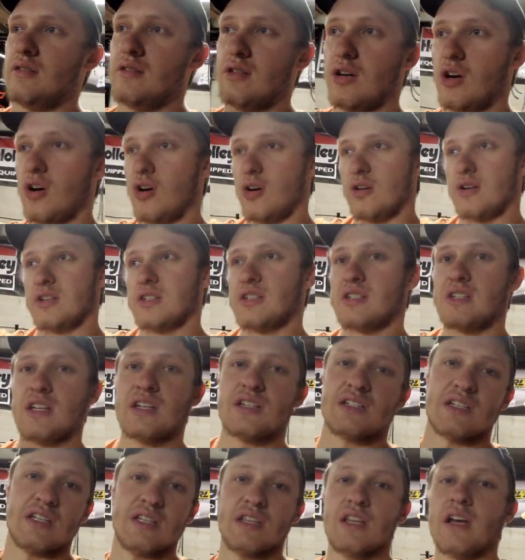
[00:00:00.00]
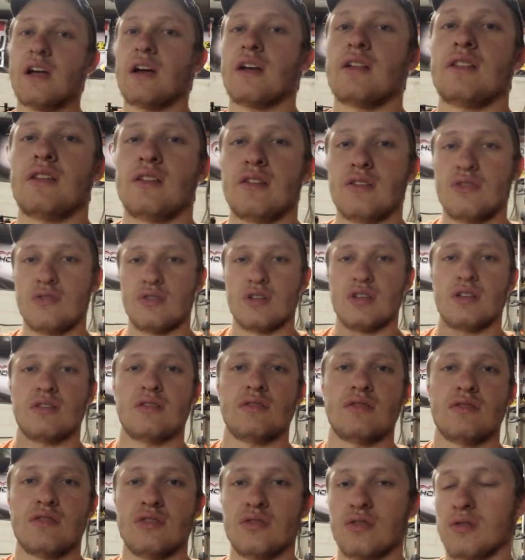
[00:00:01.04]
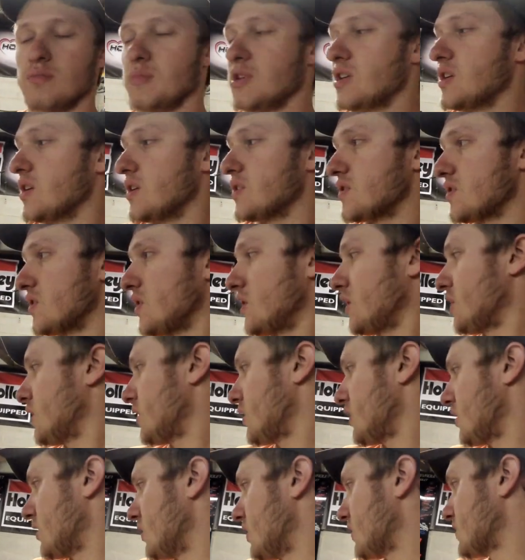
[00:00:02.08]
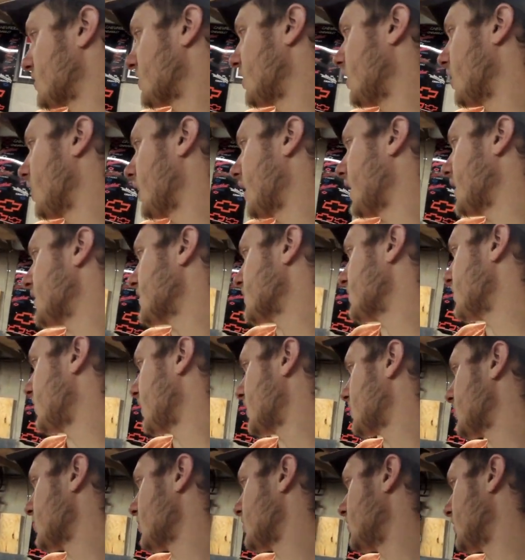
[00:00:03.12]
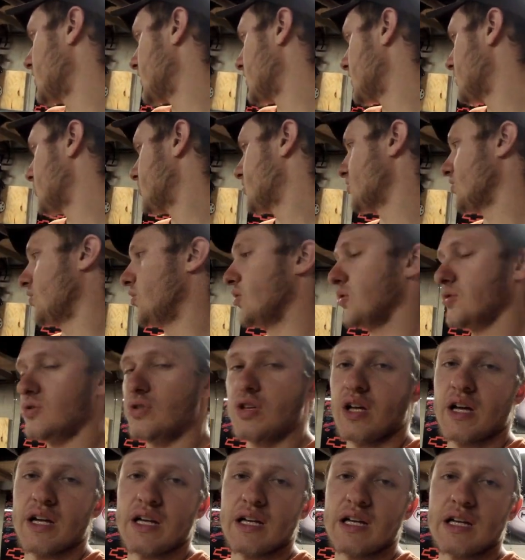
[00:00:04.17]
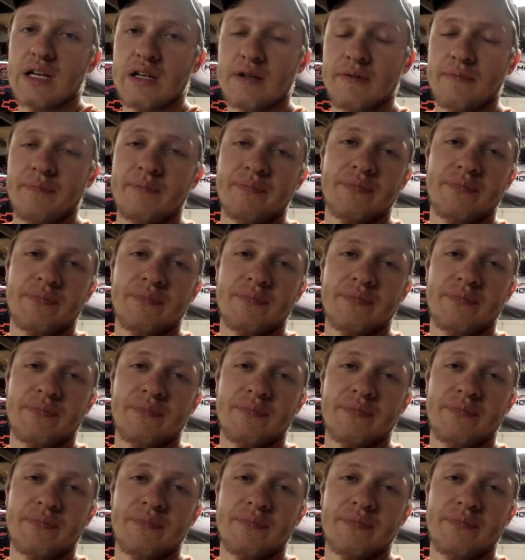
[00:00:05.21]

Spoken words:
the harness stays in there, and then you can do it. Because this car has electrically controlled, like,